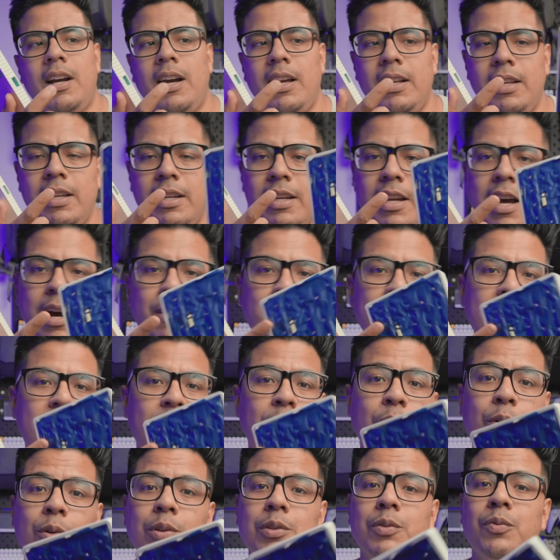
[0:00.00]
I did not
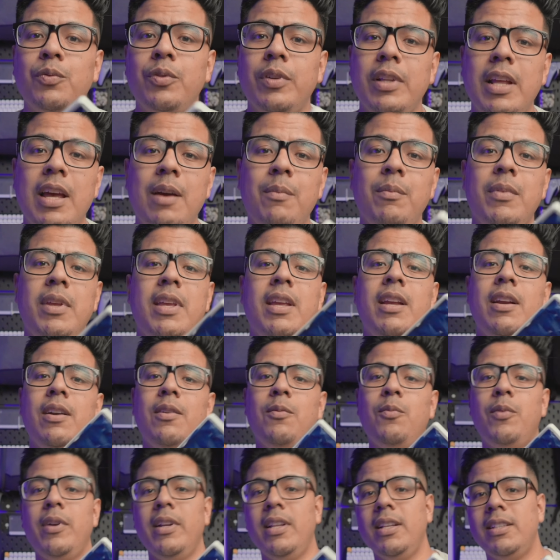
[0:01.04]
make holes for them
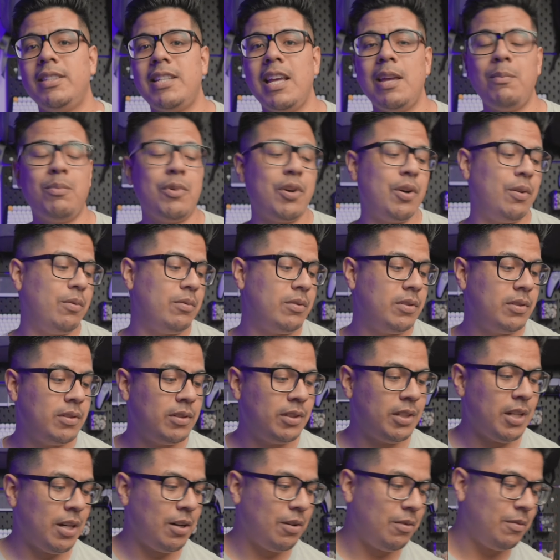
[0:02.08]
here where the tape goes.
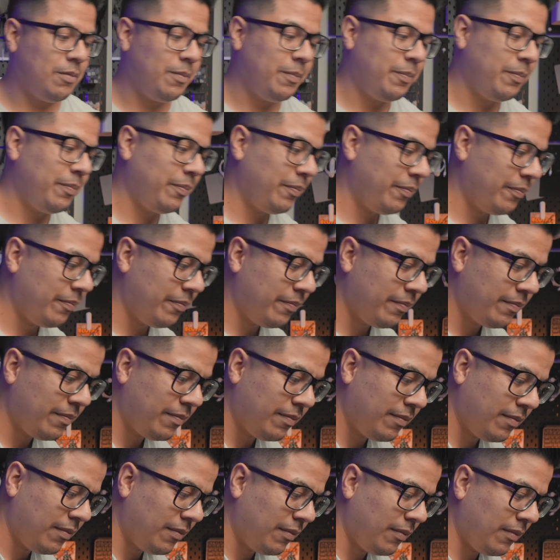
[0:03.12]
So
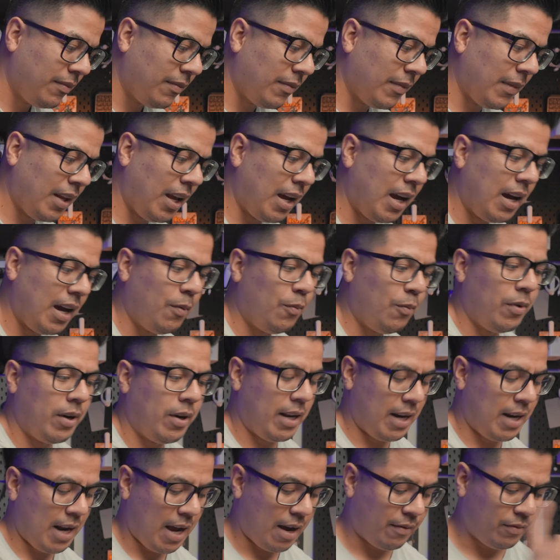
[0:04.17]

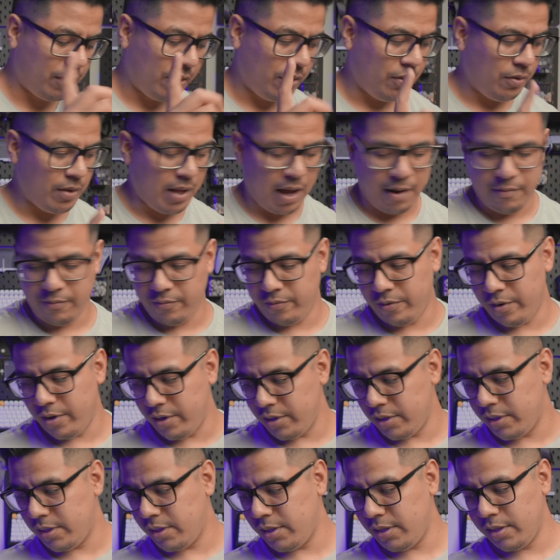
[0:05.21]
we're gonna have to do that
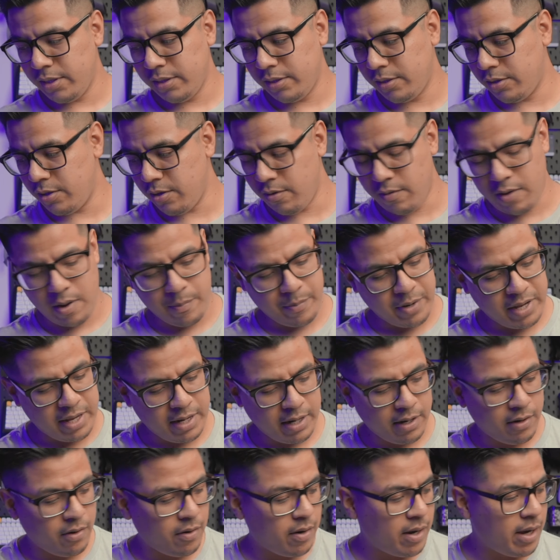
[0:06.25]
first. So I'm
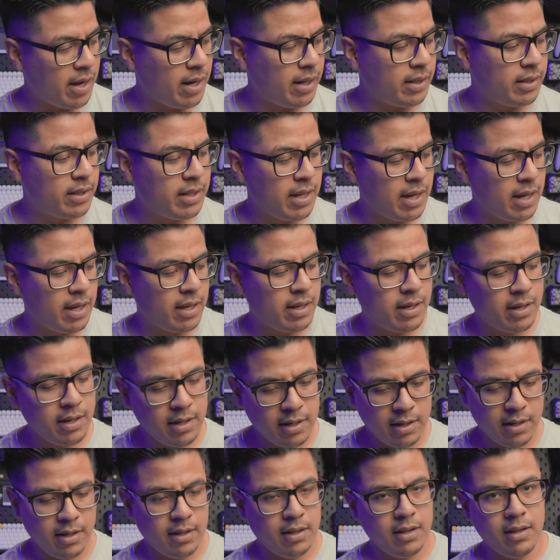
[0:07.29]
gonna go ahead and take
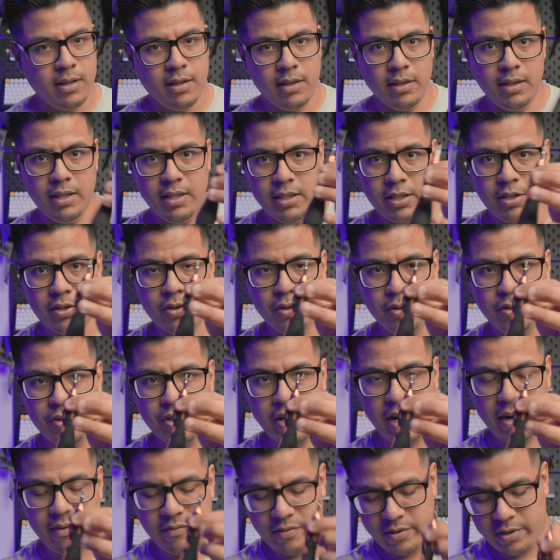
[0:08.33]
this
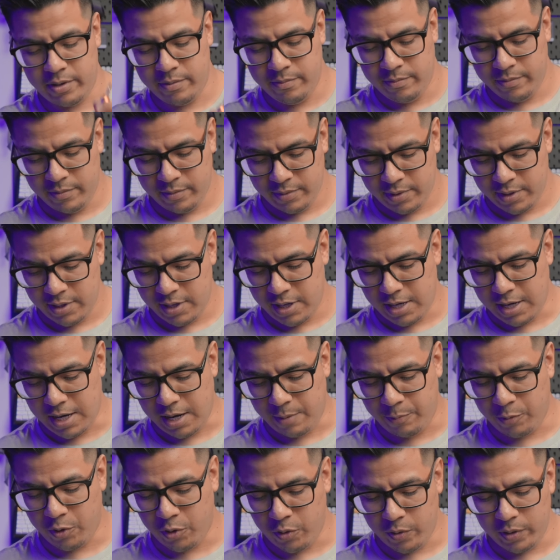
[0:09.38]
screwdriver
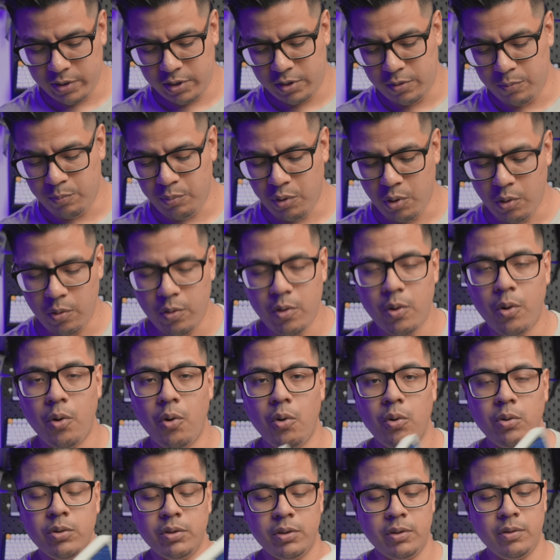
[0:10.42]
and I'm going to poke
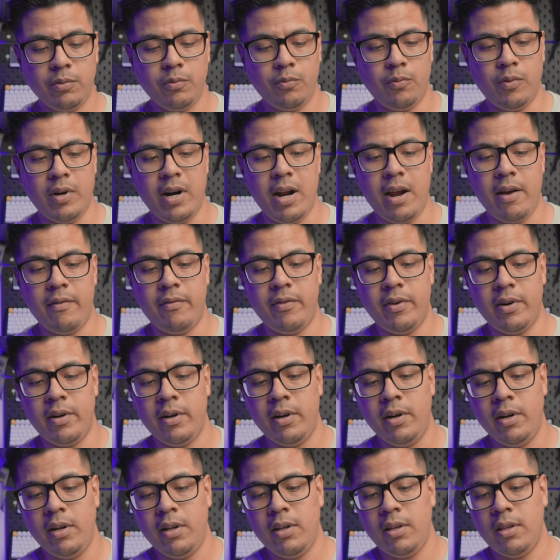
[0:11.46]
holes
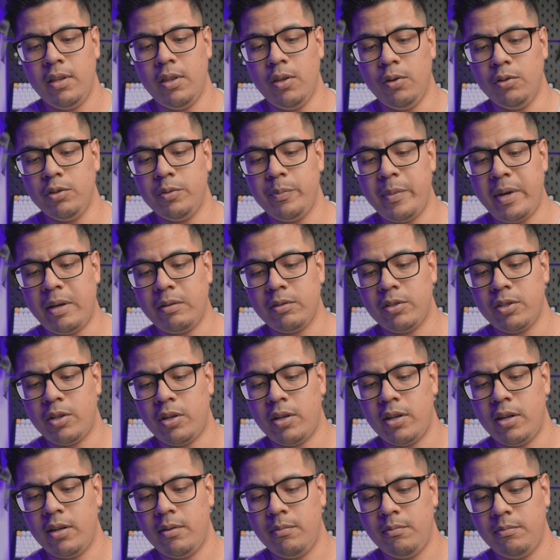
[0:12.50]
wherever those mounts
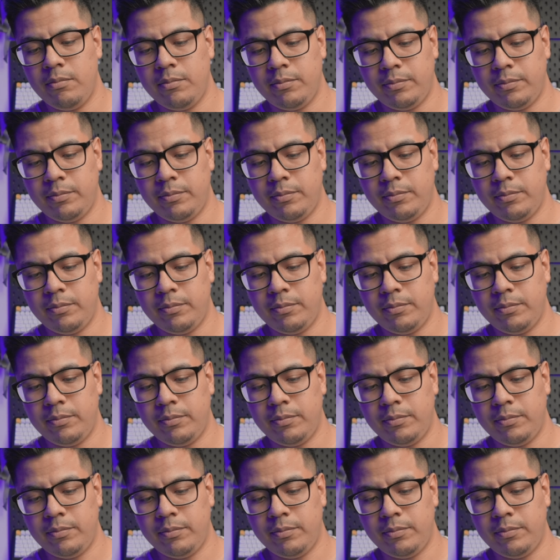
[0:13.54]
are.